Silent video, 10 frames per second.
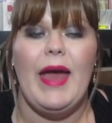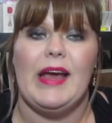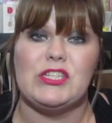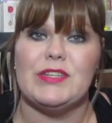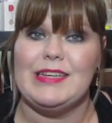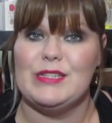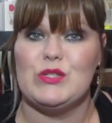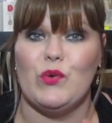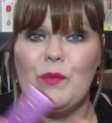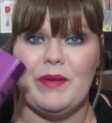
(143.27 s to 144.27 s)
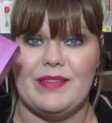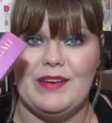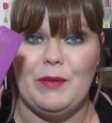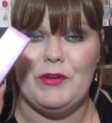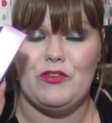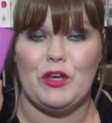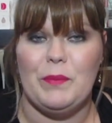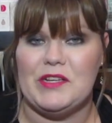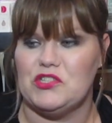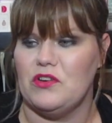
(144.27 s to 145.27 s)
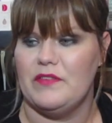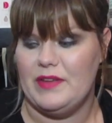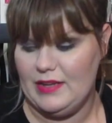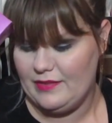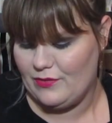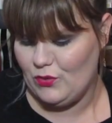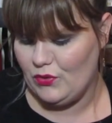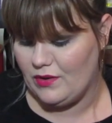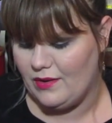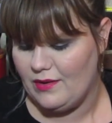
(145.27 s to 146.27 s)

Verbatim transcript: actually in store and picked it up he took a picture of it in store